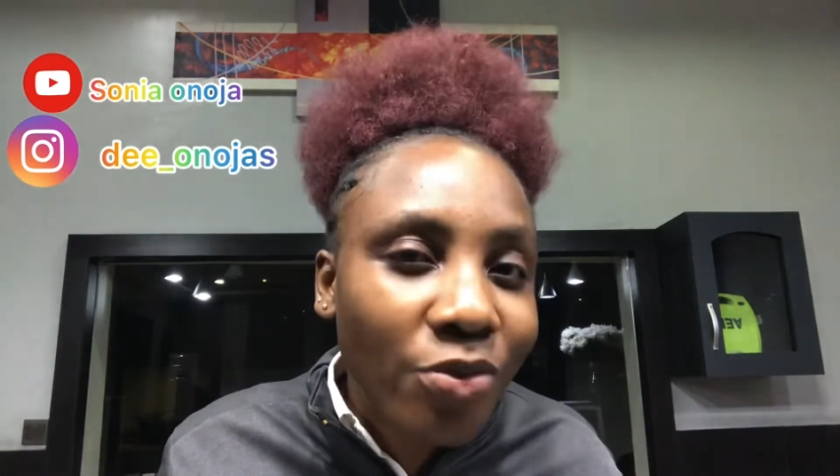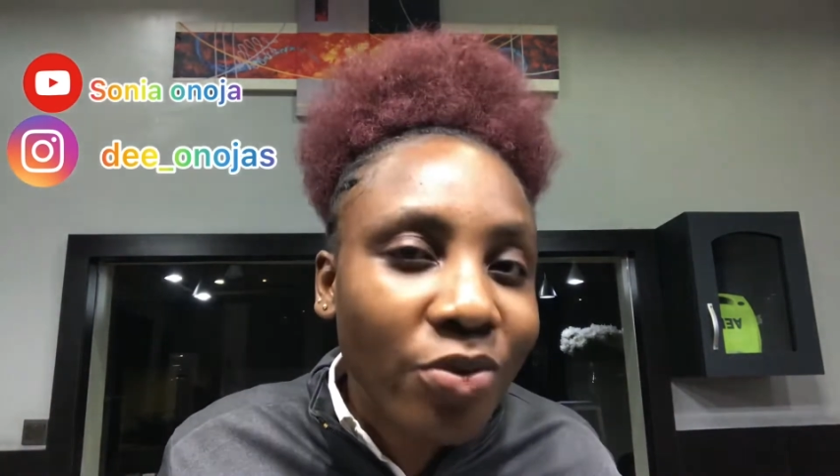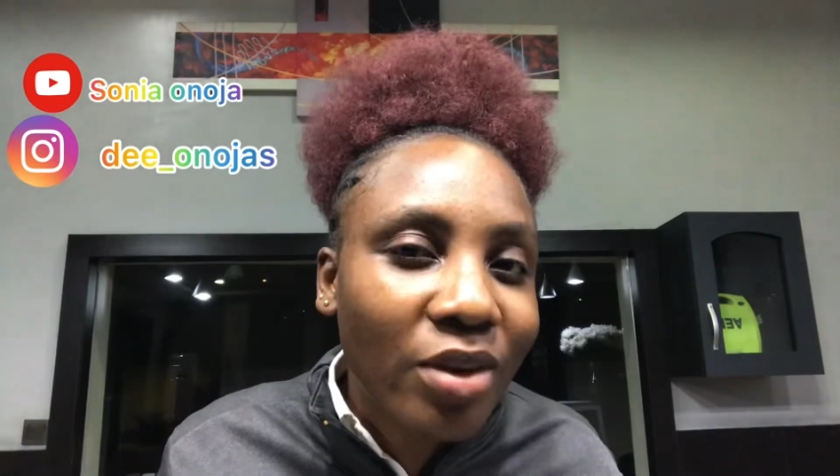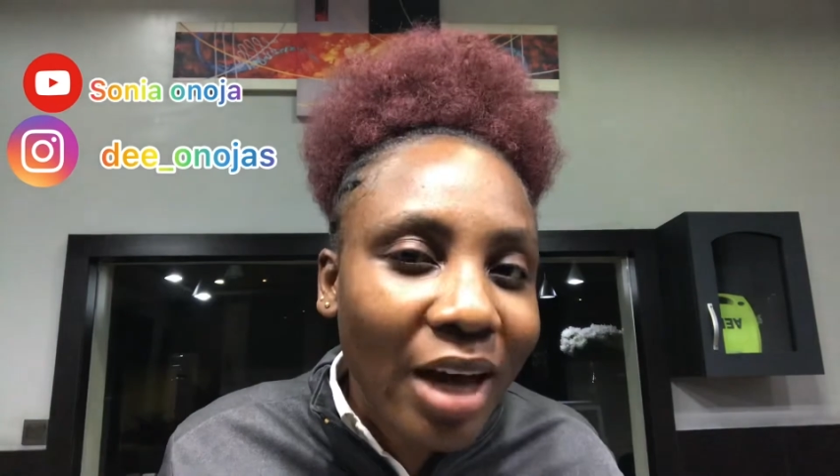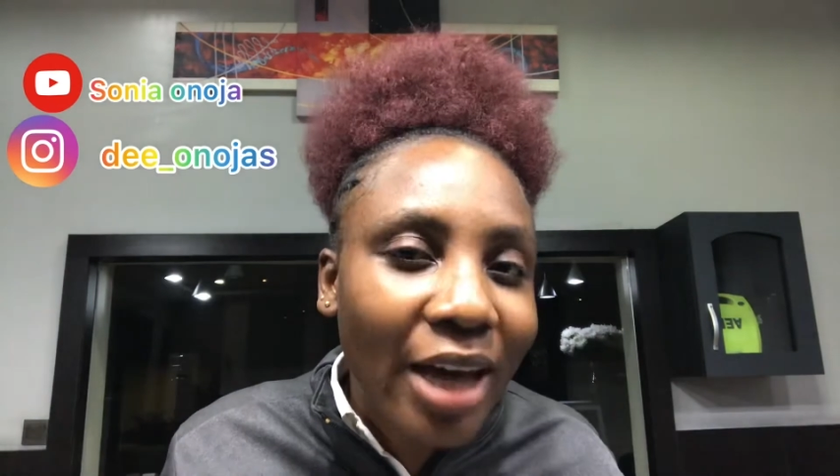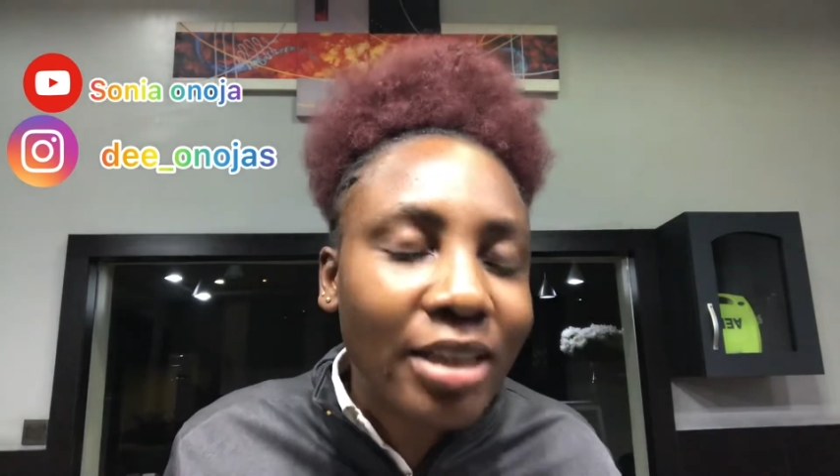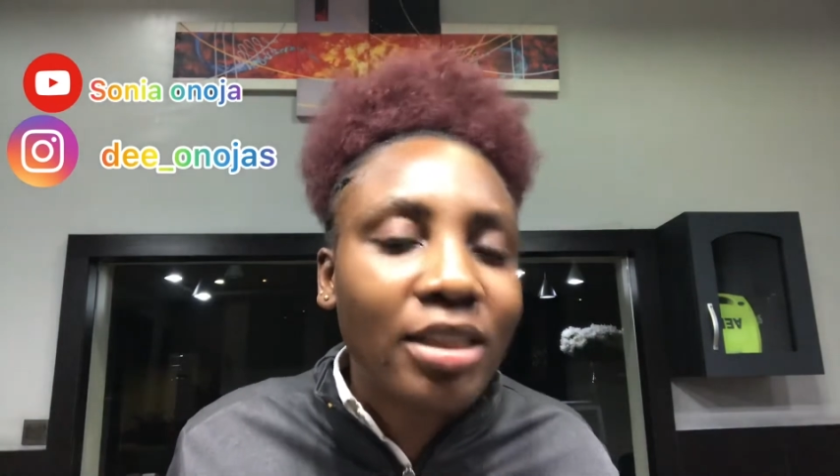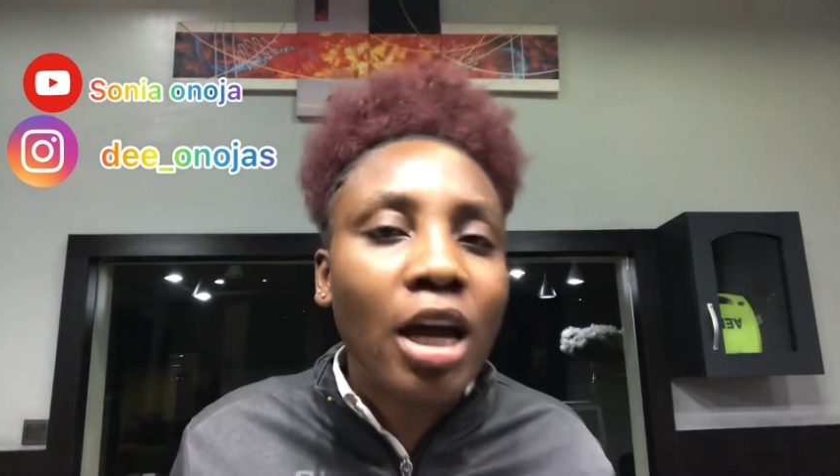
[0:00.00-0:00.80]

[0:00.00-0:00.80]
guys